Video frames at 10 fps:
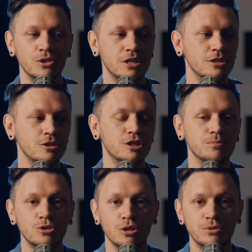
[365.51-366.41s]
or you could do
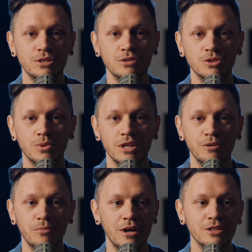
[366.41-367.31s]
subscriptions where
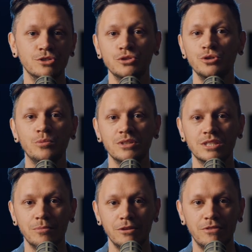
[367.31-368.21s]
you might Zoom with
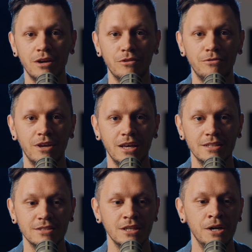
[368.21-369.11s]
some of your favorite
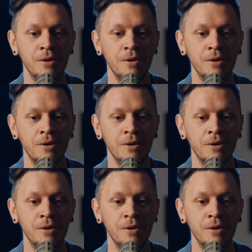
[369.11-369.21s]
fans,